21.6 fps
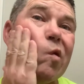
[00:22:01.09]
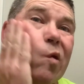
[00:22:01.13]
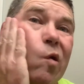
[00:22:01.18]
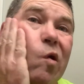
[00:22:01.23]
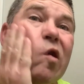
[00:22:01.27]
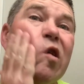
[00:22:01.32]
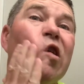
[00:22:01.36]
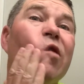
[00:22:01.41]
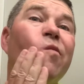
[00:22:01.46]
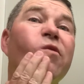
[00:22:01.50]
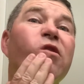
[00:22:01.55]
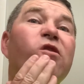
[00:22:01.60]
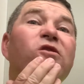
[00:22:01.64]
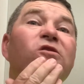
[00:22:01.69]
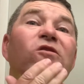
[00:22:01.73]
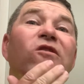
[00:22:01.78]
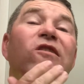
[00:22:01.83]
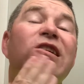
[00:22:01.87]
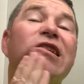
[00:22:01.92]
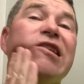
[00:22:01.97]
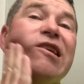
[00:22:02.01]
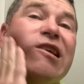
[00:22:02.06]
almost
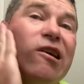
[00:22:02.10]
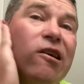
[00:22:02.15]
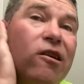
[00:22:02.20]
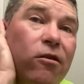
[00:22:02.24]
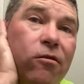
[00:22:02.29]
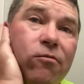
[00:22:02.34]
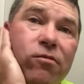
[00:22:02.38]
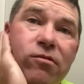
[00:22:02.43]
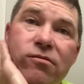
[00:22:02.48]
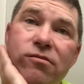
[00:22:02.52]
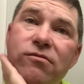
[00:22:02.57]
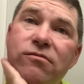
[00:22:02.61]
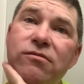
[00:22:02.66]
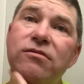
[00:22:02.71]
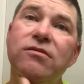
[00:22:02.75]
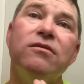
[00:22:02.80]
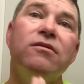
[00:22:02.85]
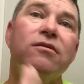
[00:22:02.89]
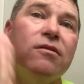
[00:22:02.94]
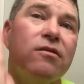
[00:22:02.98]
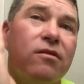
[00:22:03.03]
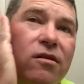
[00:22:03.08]
running out of
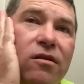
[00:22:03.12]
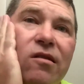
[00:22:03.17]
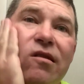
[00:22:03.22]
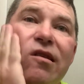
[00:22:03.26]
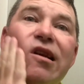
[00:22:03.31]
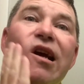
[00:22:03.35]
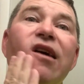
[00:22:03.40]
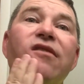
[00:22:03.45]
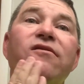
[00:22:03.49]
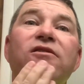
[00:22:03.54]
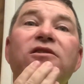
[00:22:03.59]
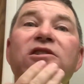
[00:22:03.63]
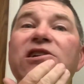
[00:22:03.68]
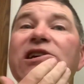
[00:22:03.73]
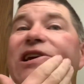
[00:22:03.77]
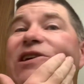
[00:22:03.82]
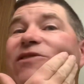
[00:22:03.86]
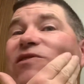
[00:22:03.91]
the aftershave